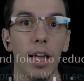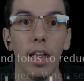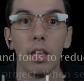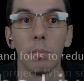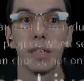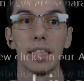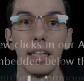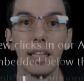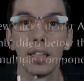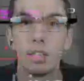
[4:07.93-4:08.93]
and then plus
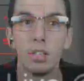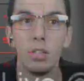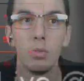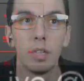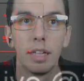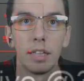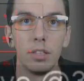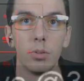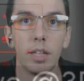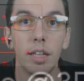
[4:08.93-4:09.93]
anything else that you connect
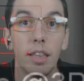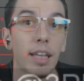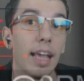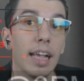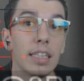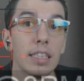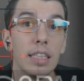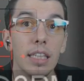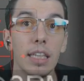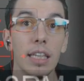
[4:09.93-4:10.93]
to it that has
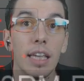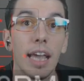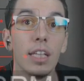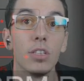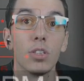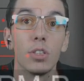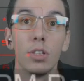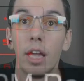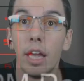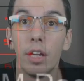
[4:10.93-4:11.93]
the
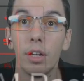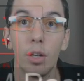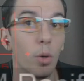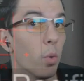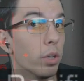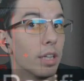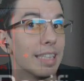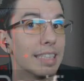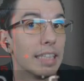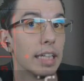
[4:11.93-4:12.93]
Aura
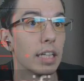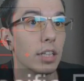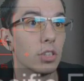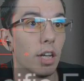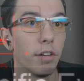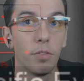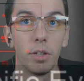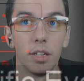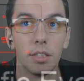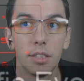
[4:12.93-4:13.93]
Sync
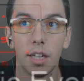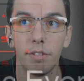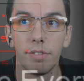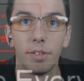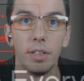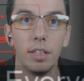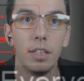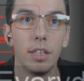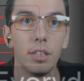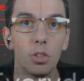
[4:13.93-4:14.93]
software stuff,
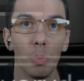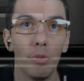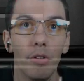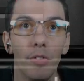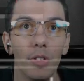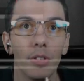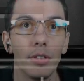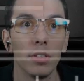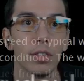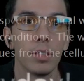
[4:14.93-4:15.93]
so
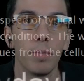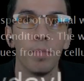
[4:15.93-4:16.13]
peripherals.